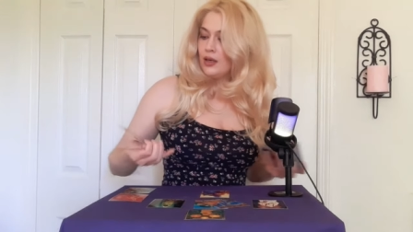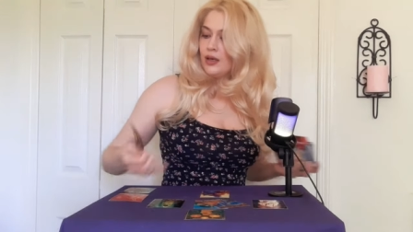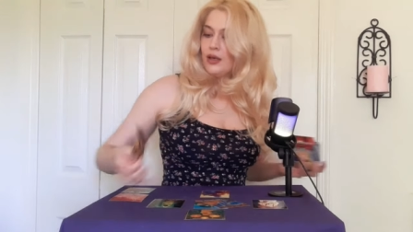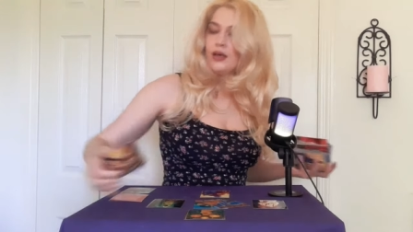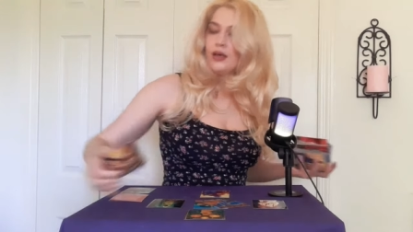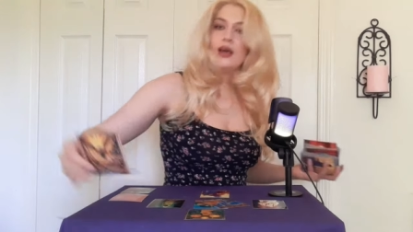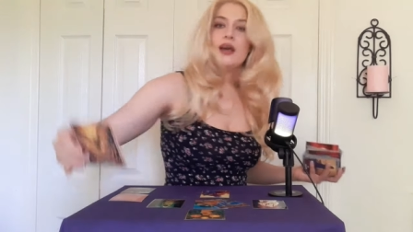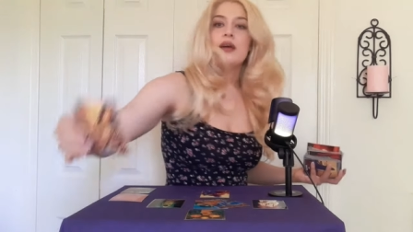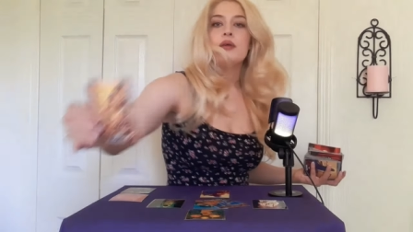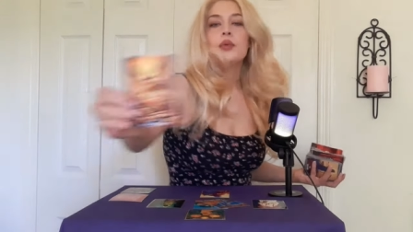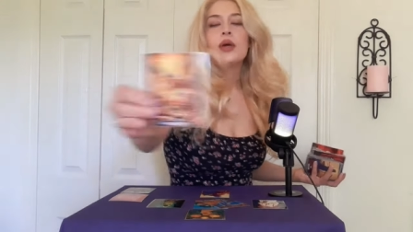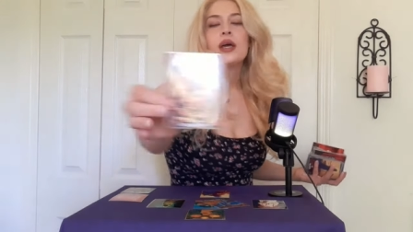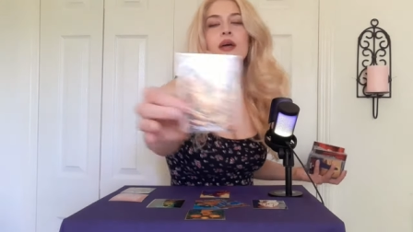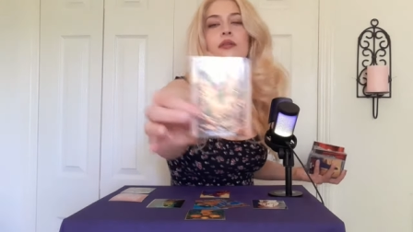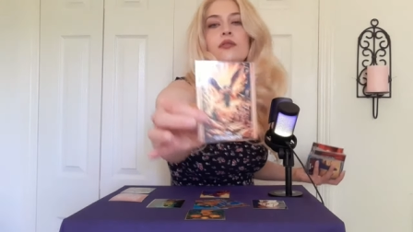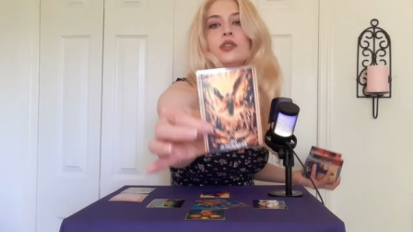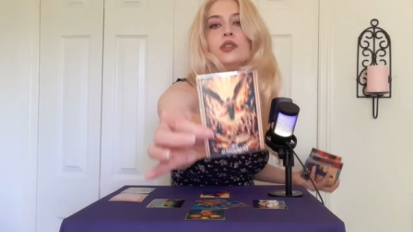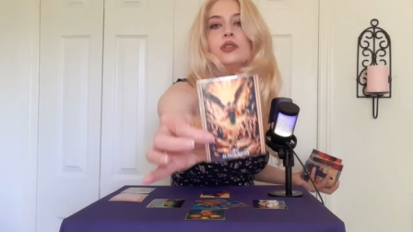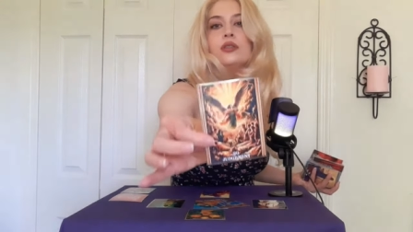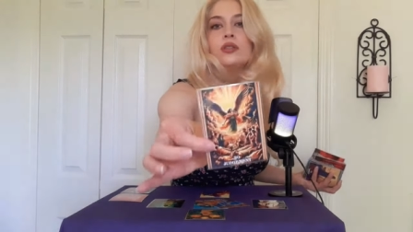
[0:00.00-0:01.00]
Okay, and we
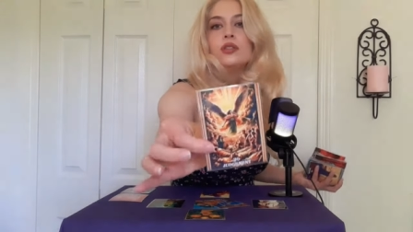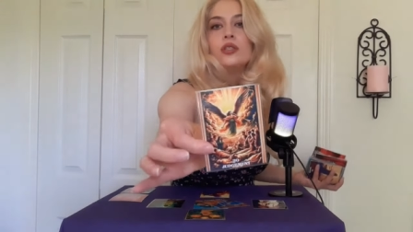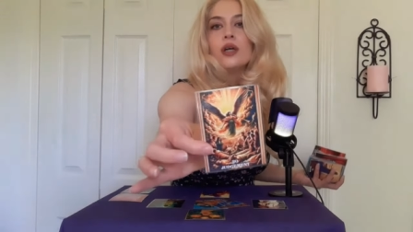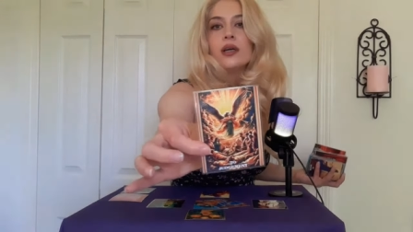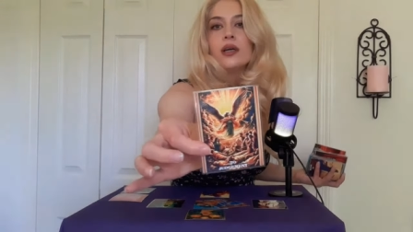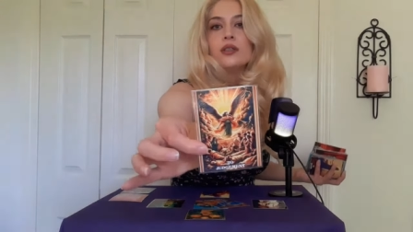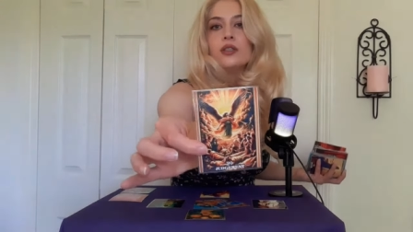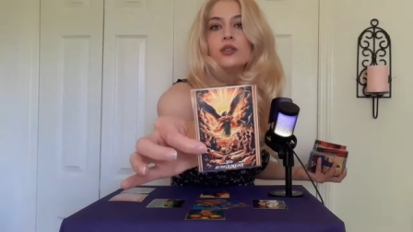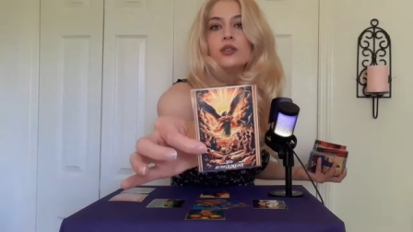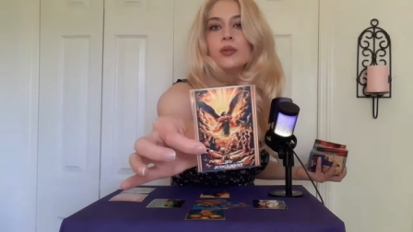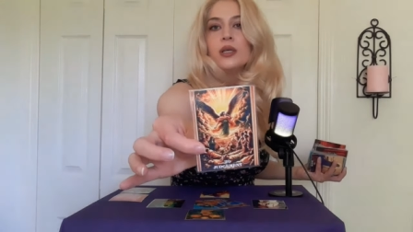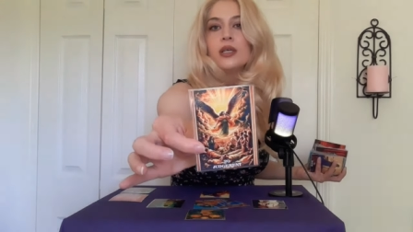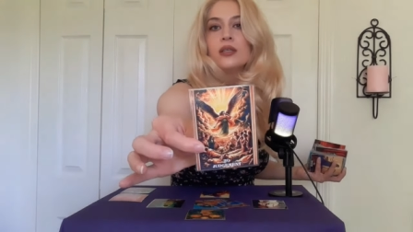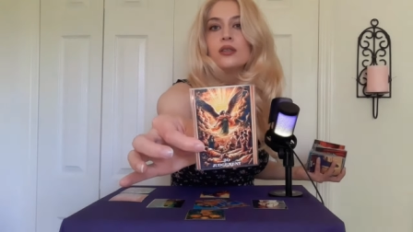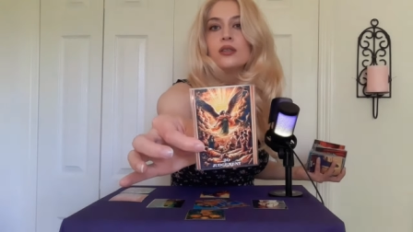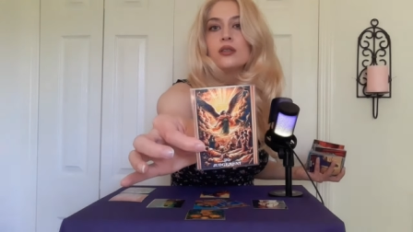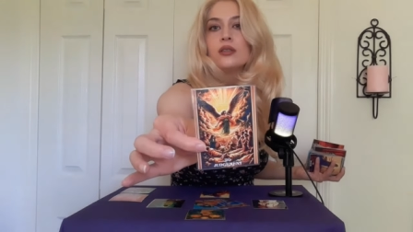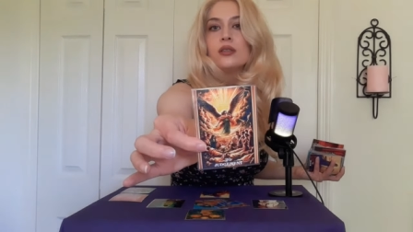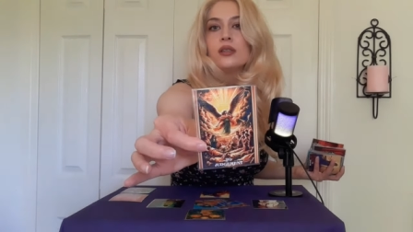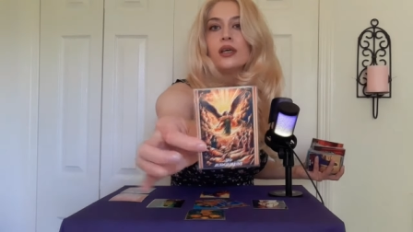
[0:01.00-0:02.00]
have judgment.
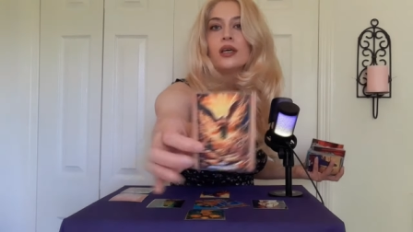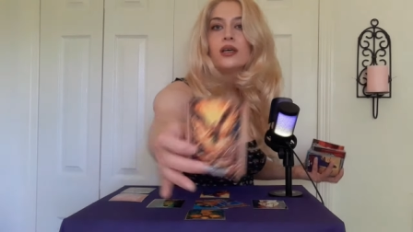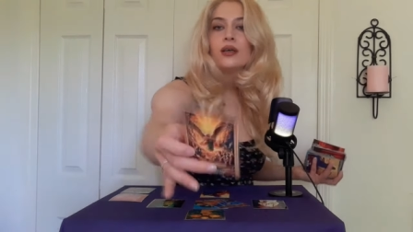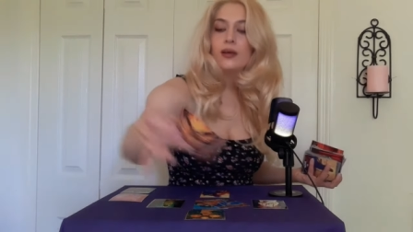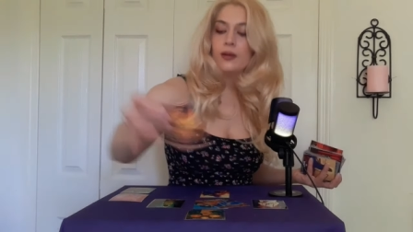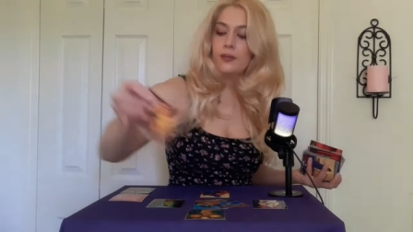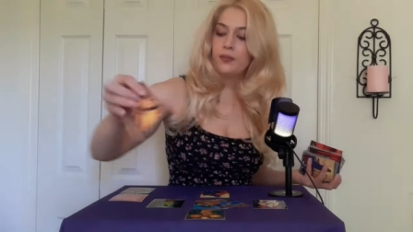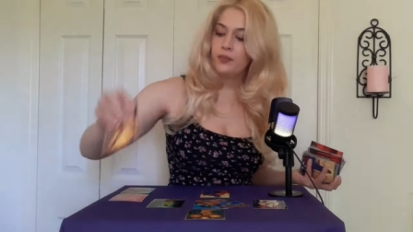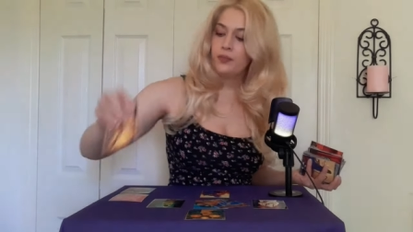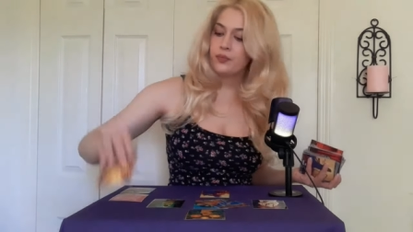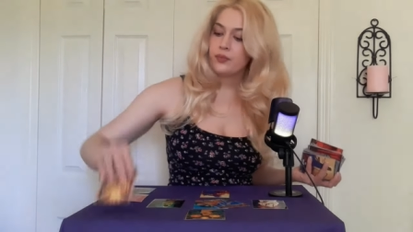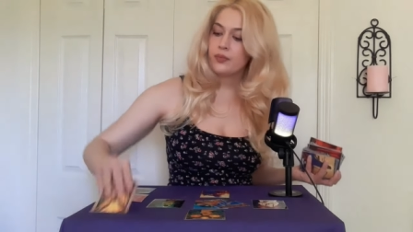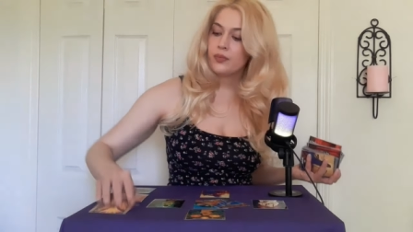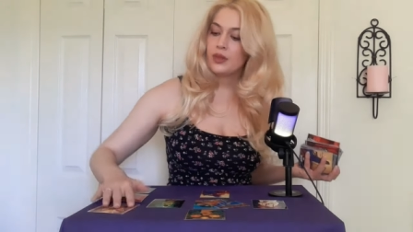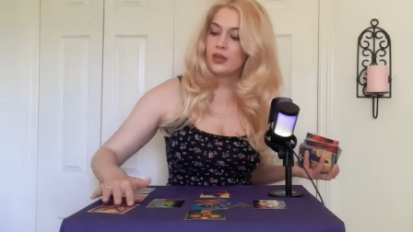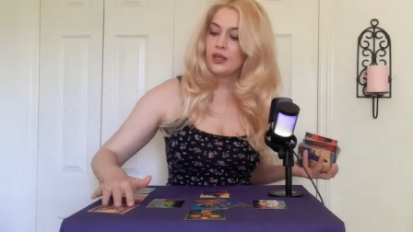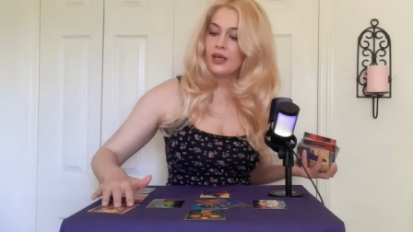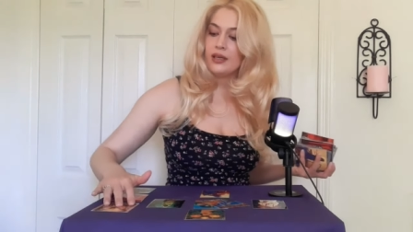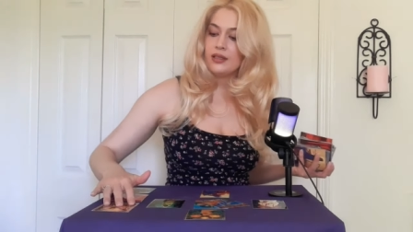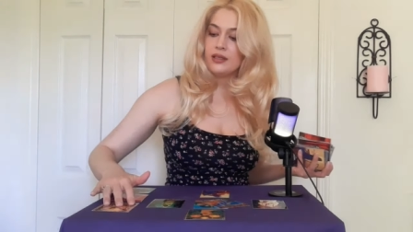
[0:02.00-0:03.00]

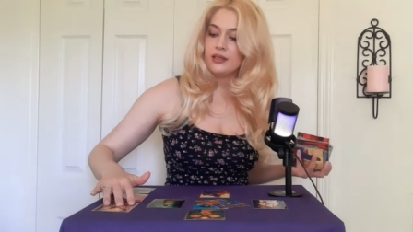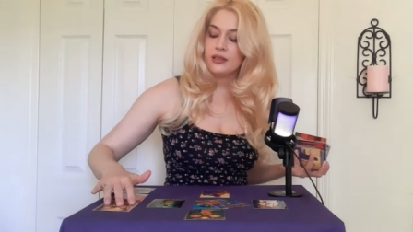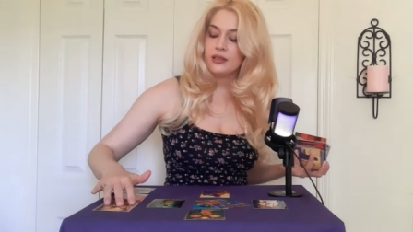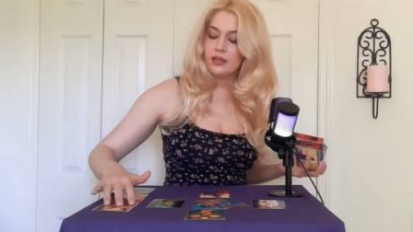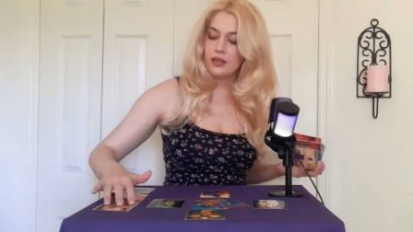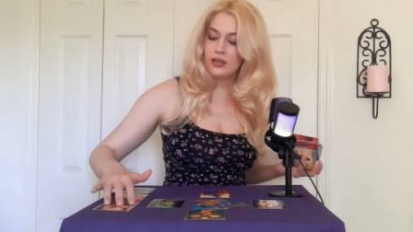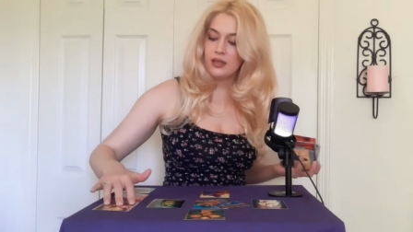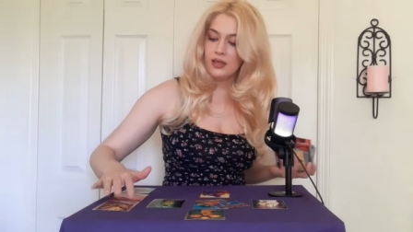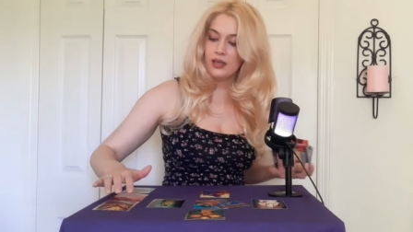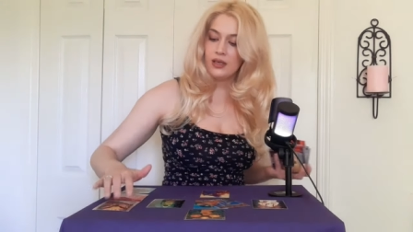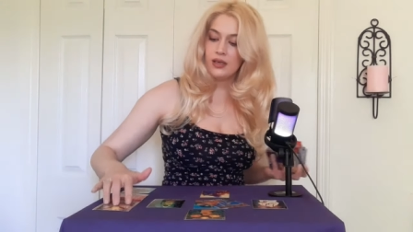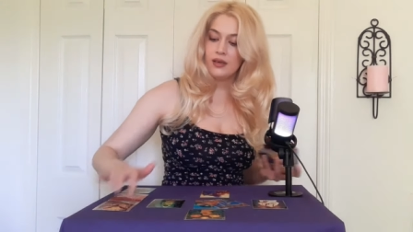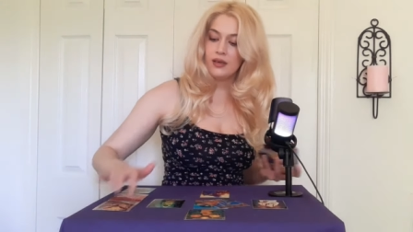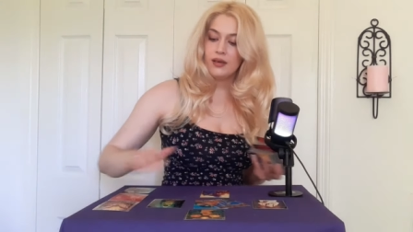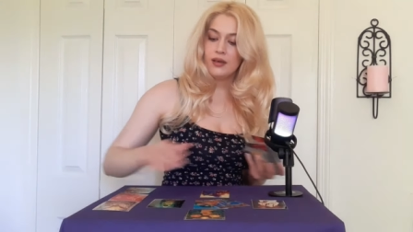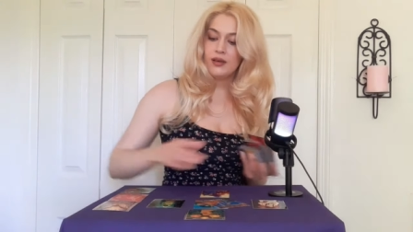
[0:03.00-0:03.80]
That is the